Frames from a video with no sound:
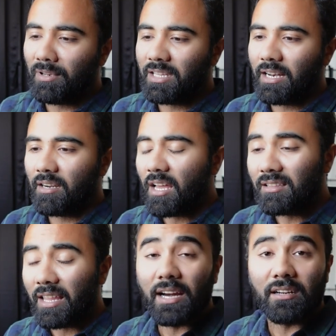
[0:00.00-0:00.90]

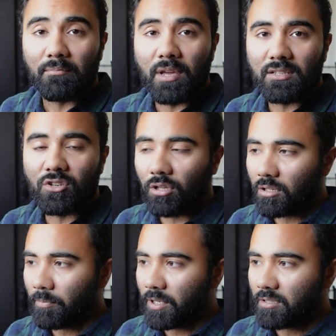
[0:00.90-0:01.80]
done that based on
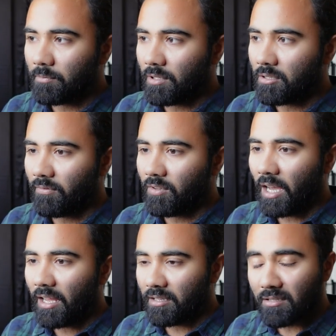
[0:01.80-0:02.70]
the principles of the
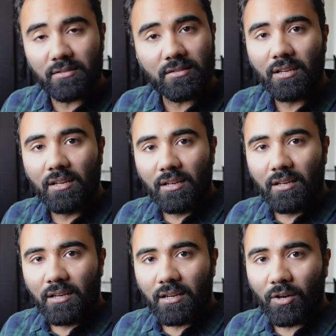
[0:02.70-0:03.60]
Aryans.
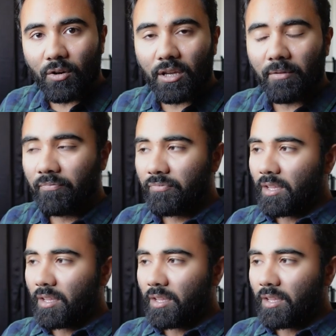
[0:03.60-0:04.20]
Okay.